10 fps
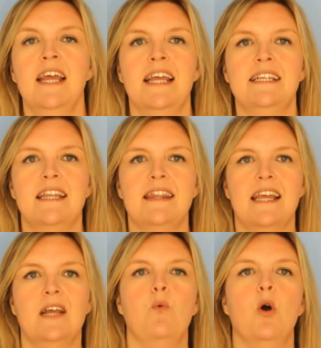is to
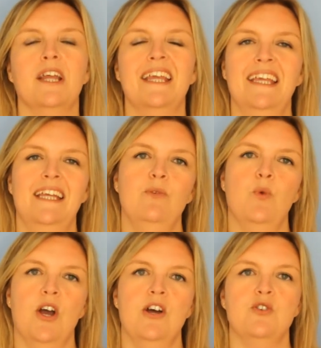think what key
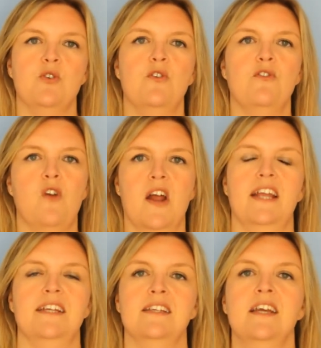word or
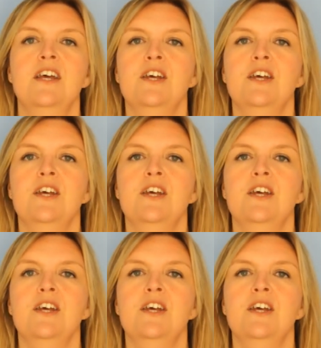phrase